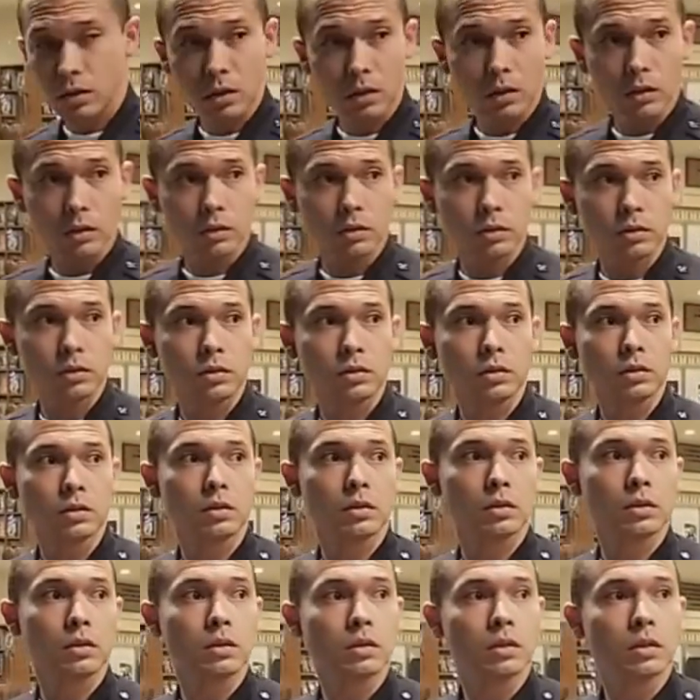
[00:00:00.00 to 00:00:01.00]
We know you're gay.
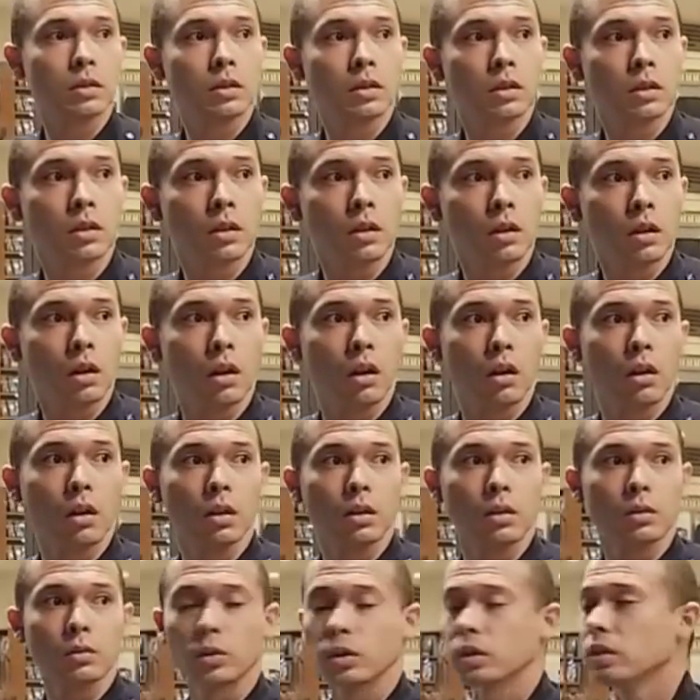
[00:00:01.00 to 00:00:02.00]

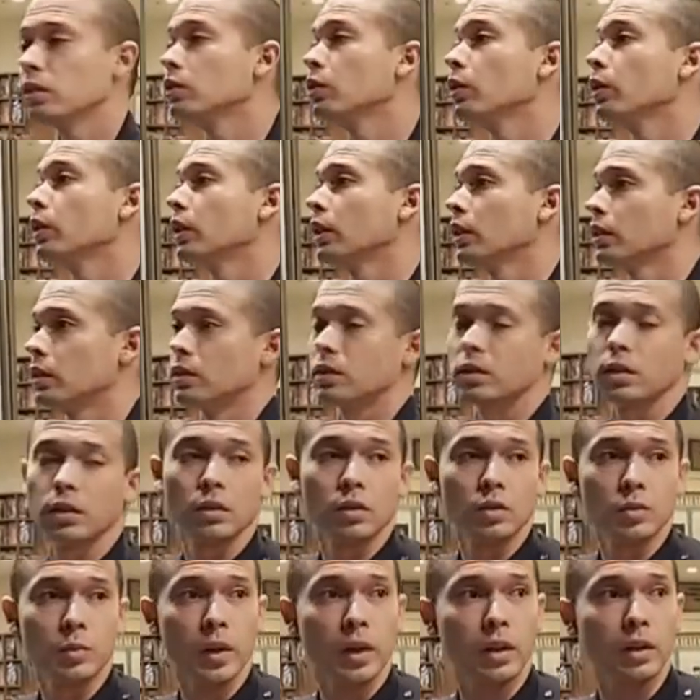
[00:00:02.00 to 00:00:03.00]
Well, they're doing good this year,
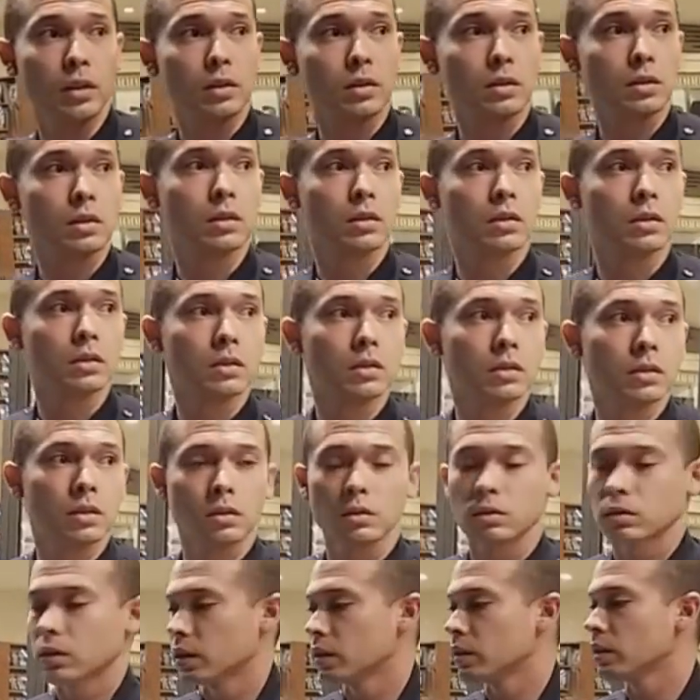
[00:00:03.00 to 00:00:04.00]
those Bears.
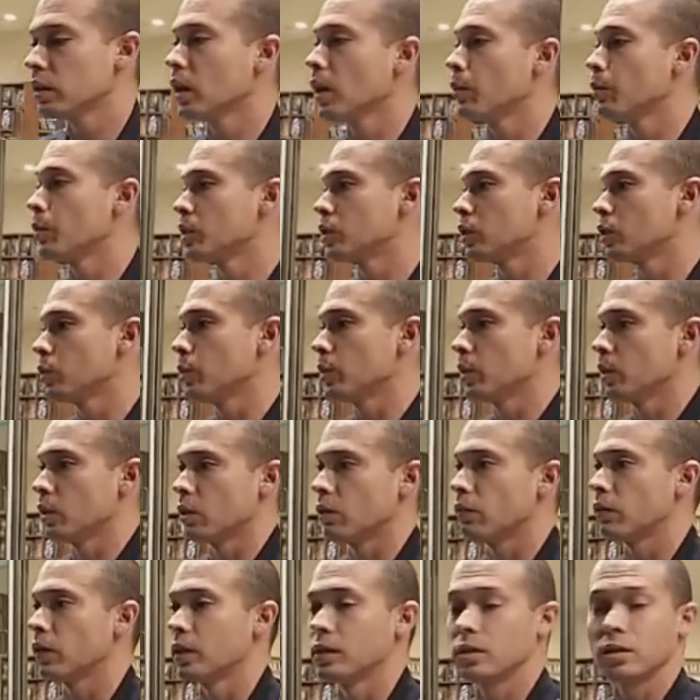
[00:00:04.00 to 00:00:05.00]
So I'm assuming you're a
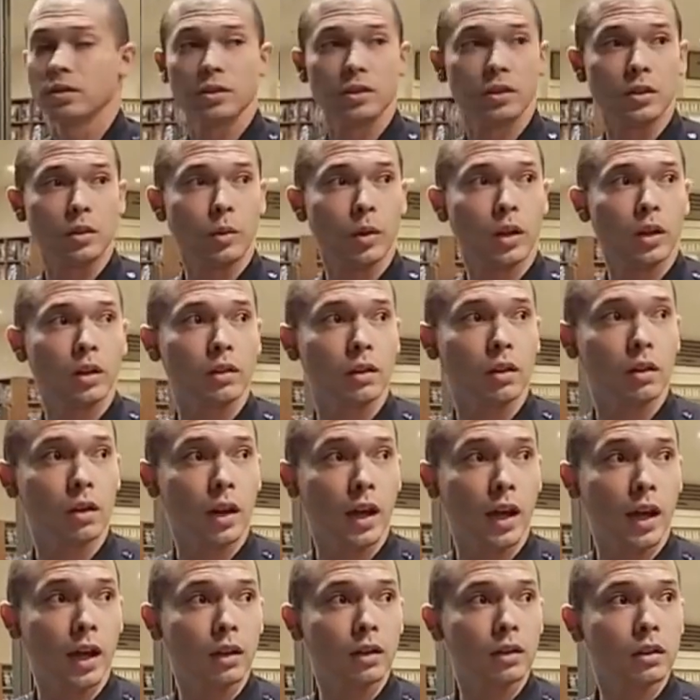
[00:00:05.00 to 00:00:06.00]
fan since you're wearing their
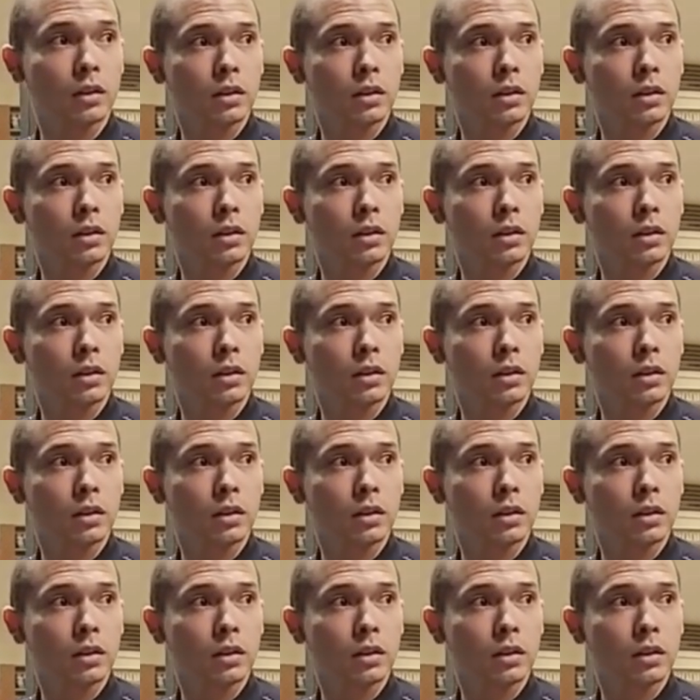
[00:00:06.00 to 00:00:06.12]
hat.